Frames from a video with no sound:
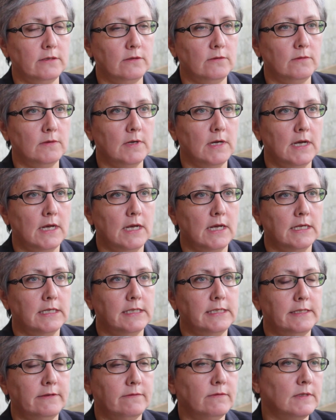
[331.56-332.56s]
to
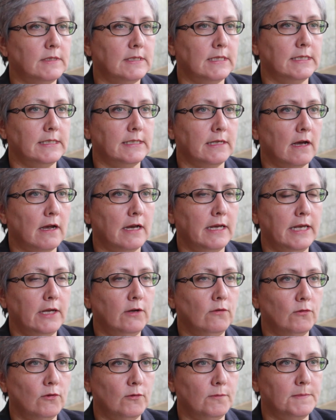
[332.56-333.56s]
civil society
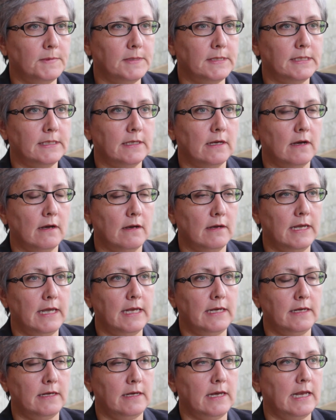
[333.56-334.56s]
groups
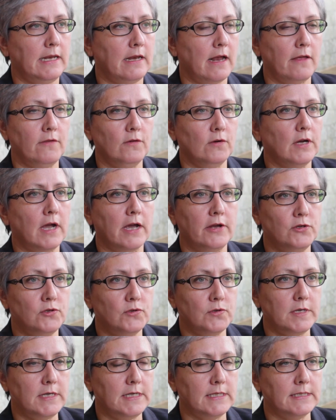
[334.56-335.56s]
in other
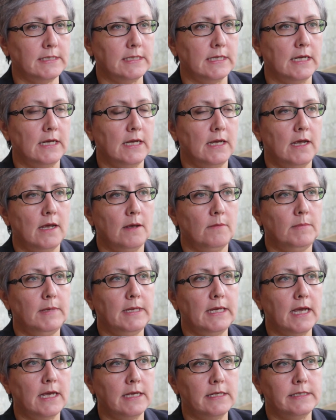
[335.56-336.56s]
countries,
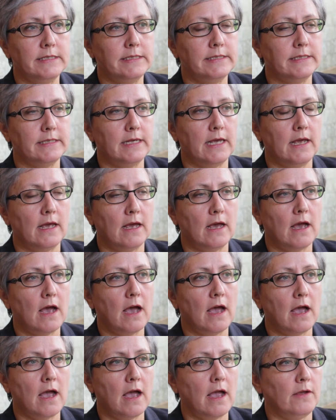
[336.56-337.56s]
because
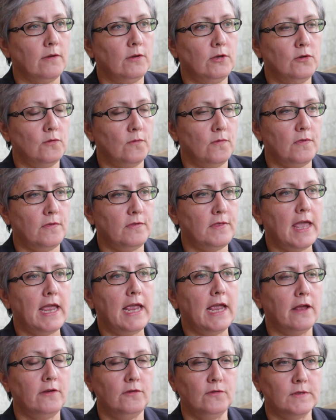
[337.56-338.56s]

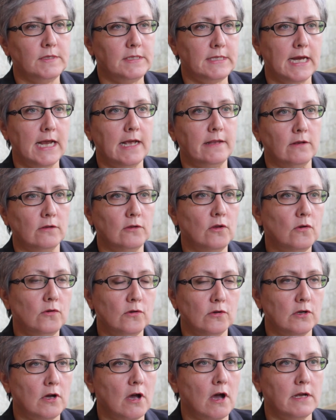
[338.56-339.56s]
they understand the
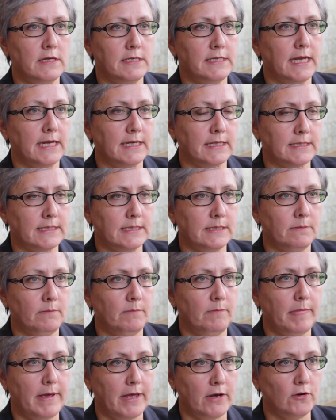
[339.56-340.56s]
local context
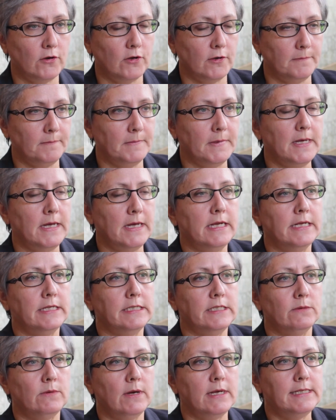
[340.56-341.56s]
better.
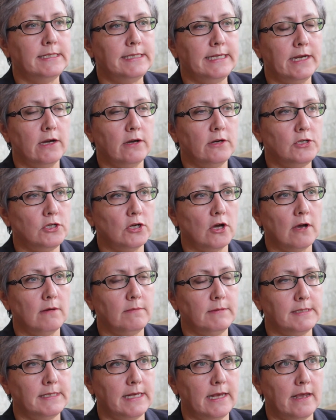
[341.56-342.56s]
So I see our
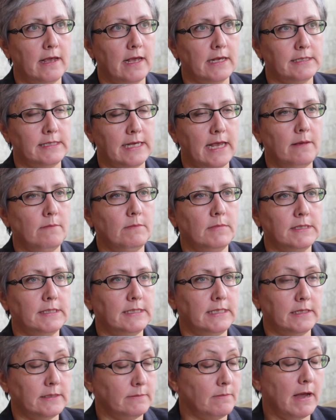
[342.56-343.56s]
job as
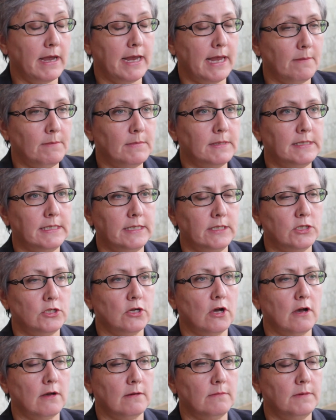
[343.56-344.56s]
embassies, my embassy's
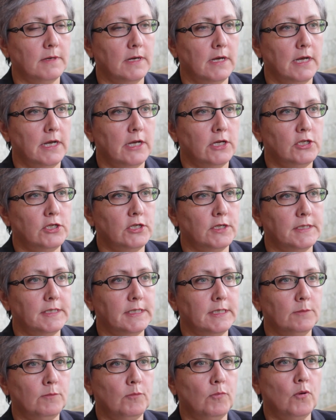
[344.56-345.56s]
job, to
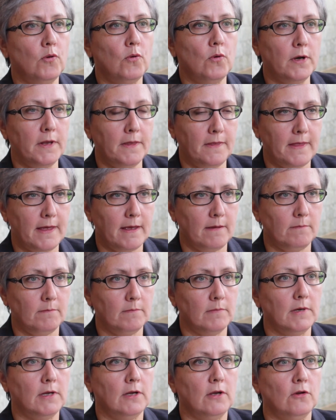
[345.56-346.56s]
support
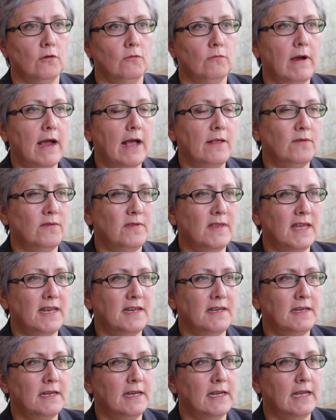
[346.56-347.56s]
them rather
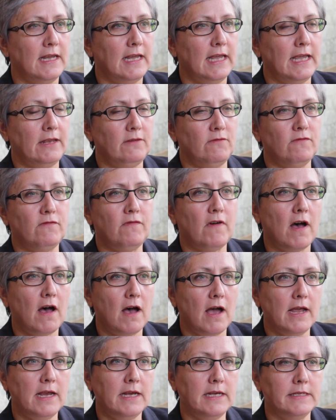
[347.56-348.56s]
than
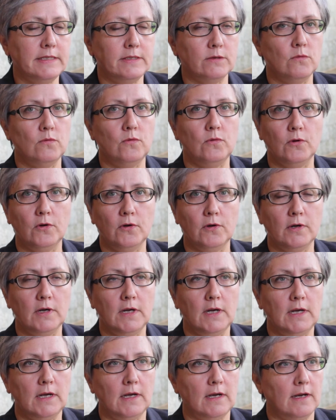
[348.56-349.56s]
advise or
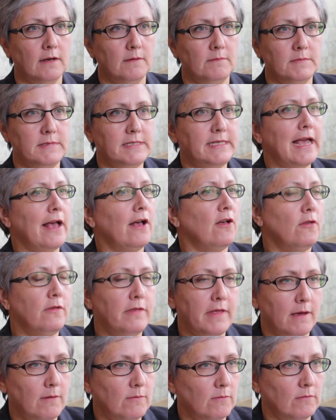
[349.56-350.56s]
tell
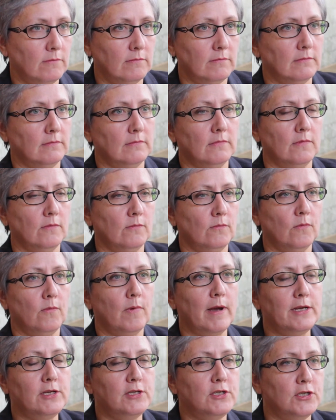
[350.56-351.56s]
them
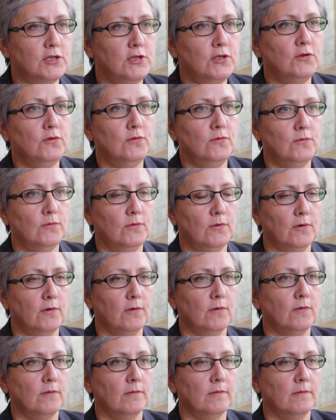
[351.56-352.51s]
what to do. Or